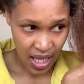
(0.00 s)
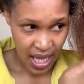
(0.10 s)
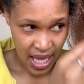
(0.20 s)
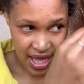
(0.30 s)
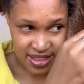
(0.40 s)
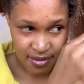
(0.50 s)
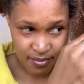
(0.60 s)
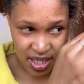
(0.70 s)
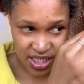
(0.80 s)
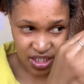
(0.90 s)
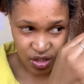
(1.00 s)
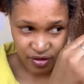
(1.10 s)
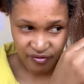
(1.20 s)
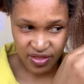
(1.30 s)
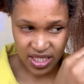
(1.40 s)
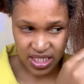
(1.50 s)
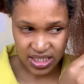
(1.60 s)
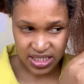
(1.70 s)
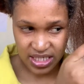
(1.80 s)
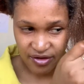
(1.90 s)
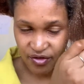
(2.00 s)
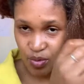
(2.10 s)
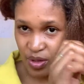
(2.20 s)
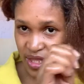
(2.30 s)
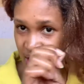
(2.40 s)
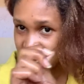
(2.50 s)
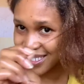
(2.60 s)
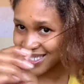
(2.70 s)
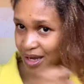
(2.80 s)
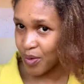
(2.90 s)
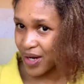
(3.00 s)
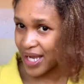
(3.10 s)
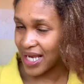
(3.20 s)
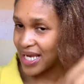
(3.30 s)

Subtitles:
And the magic of this, even with castor oil,